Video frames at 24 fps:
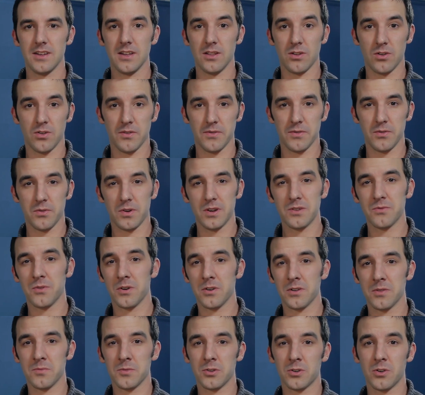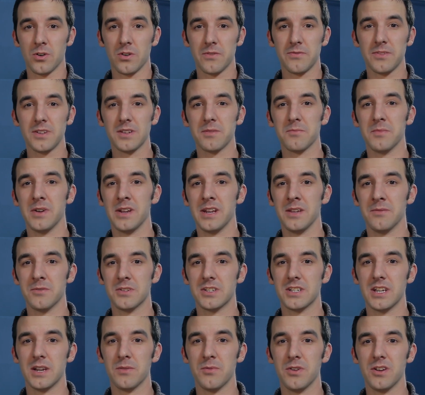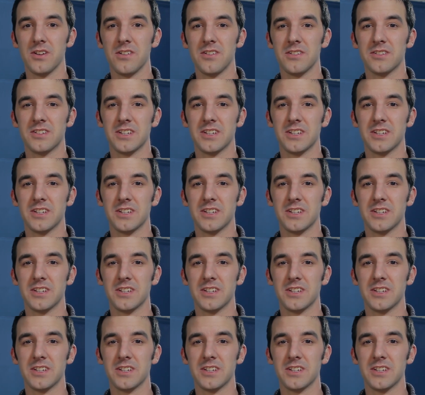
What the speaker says: Hello everyone, welcome to CrotoFlick. My name is Chad Bradle,